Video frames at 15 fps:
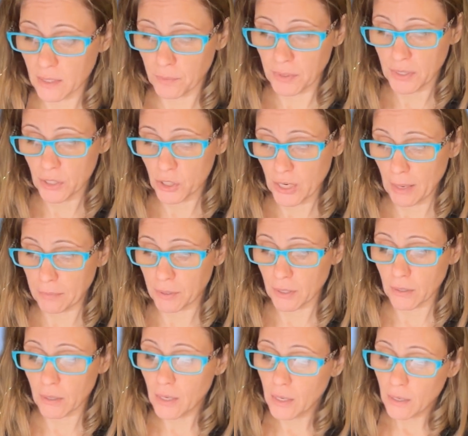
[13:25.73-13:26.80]
them in this
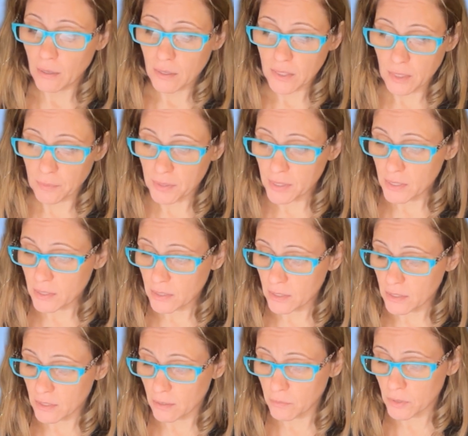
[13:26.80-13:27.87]
chapter. Some of these
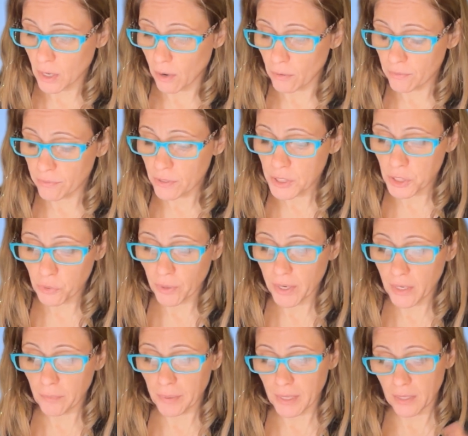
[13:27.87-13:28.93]
systems are referred to
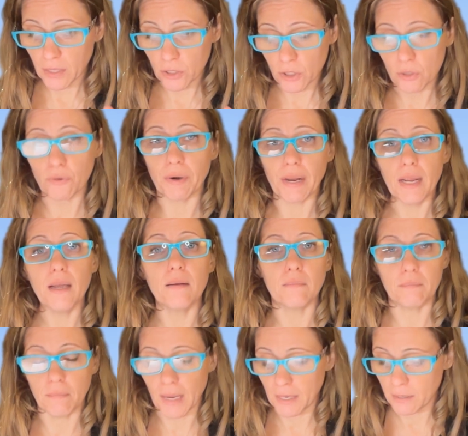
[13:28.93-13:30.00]
in Appendix 3,
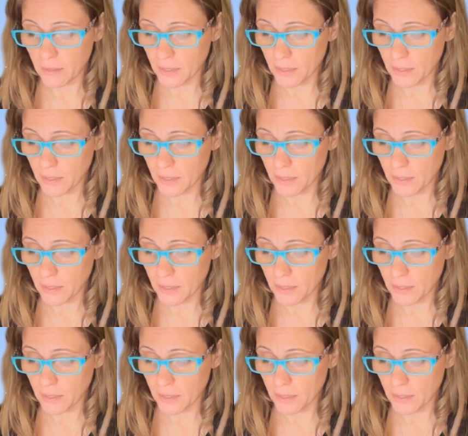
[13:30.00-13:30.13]
minor